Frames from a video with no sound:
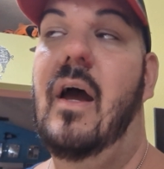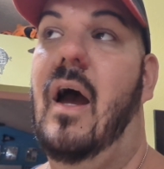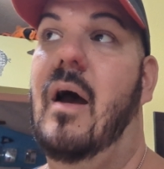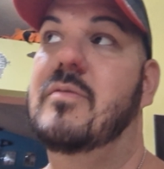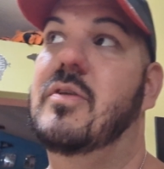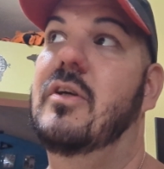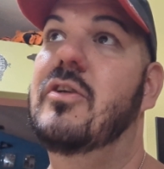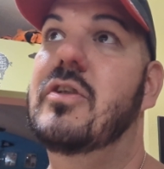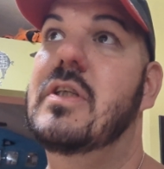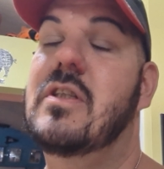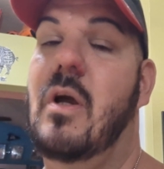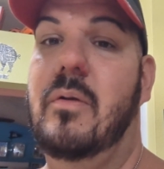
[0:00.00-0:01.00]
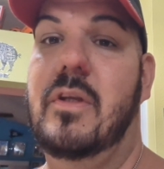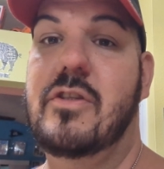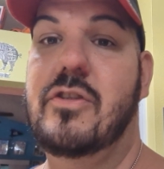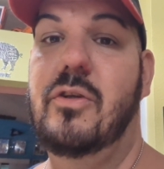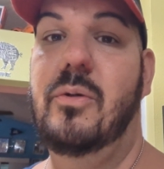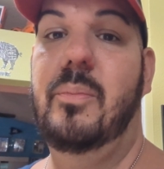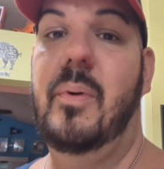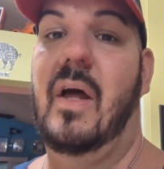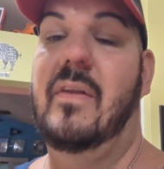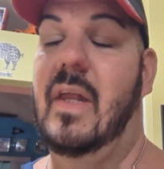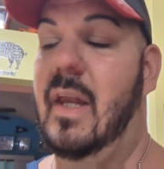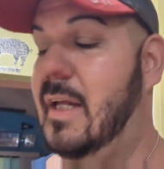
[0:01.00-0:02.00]
So I usually start with the soup,
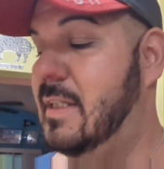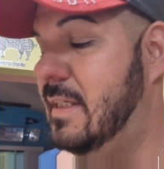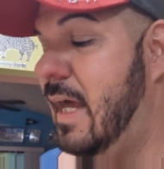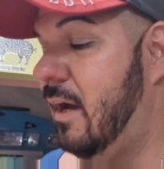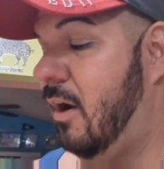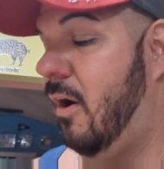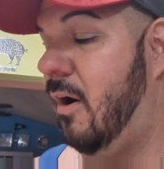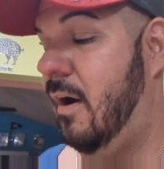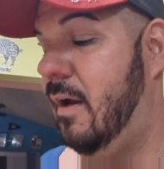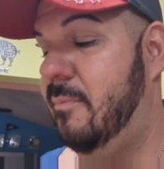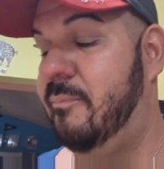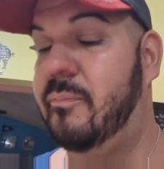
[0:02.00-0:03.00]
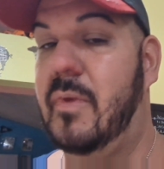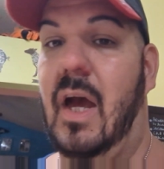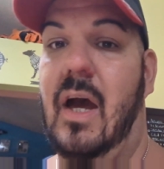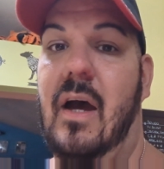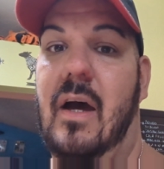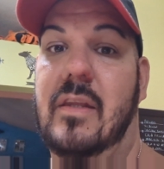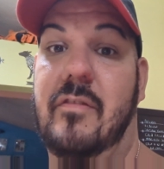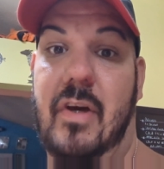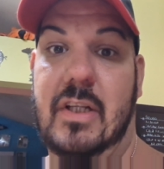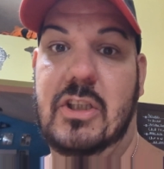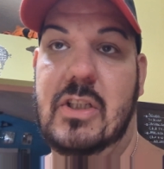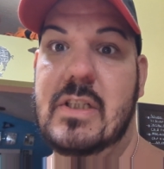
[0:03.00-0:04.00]
and then I snack on the
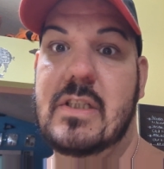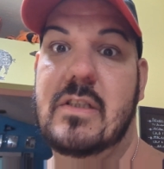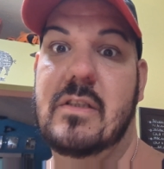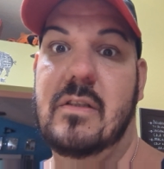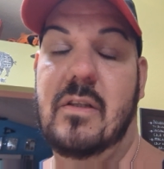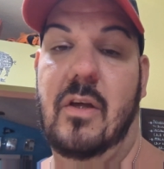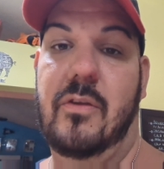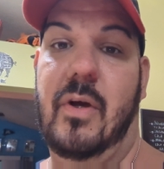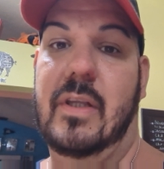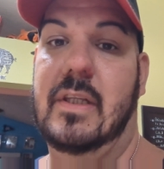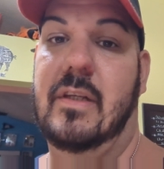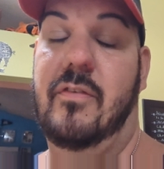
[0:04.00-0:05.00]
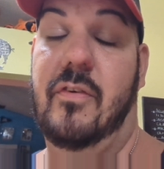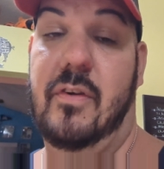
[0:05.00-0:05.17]
veggies, throughout